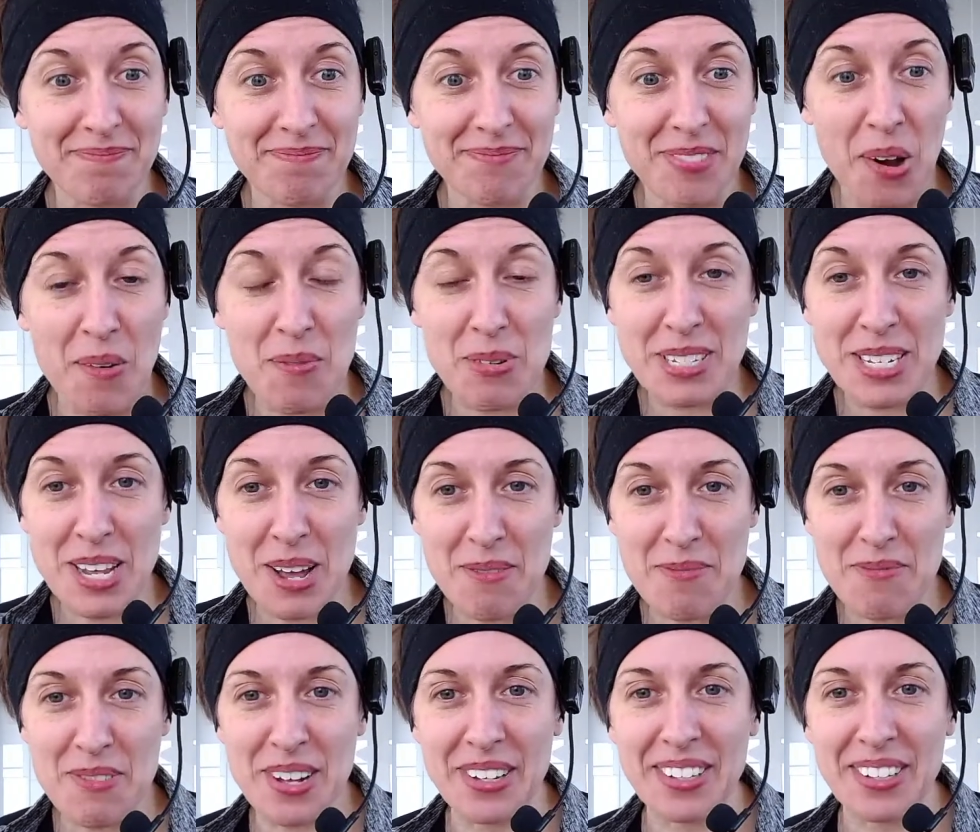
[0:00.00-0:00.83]
hope it's
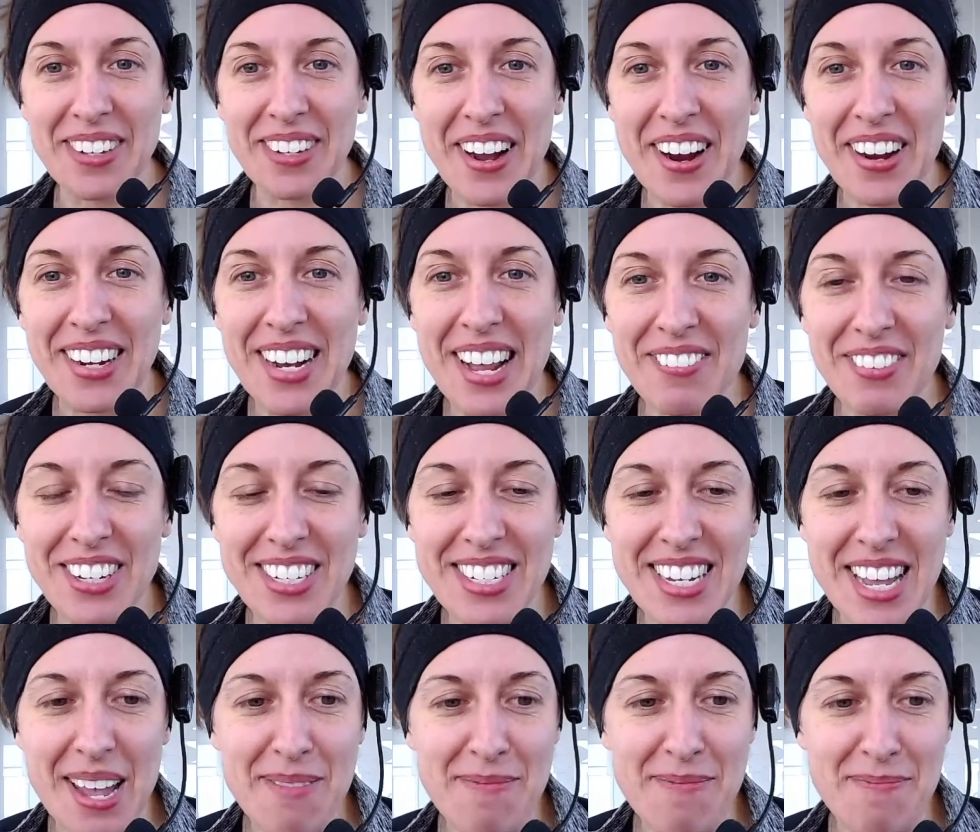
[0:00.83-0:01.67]
helpful. All right, have a good
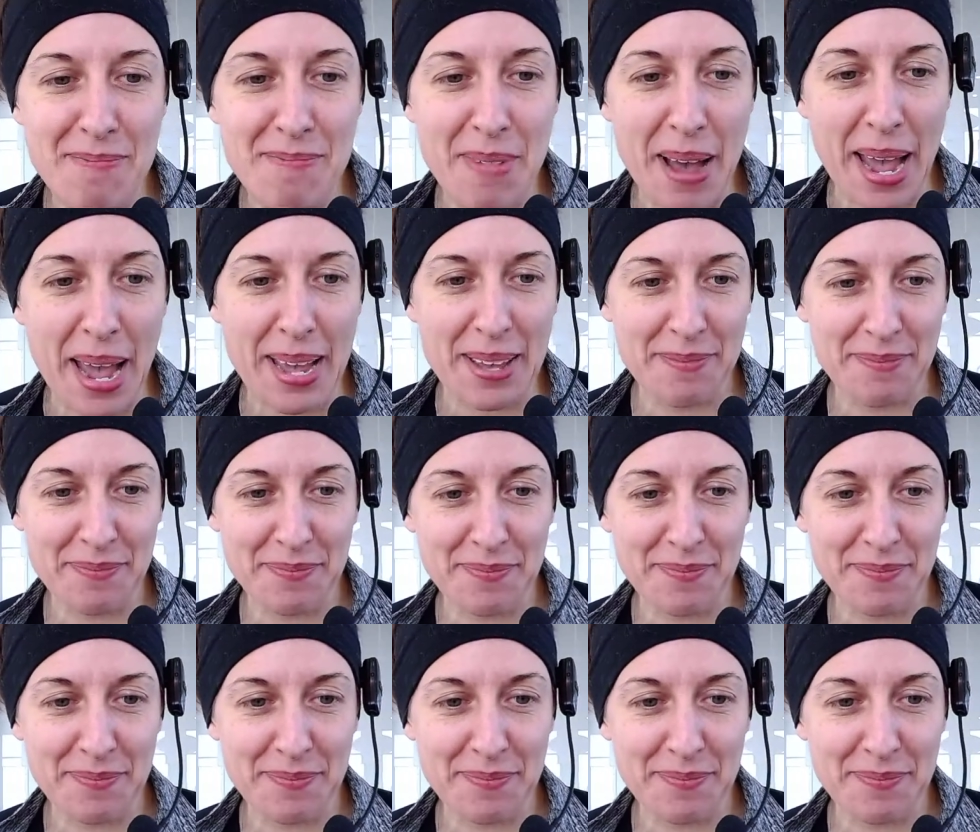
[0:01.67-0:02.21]
day. Bye.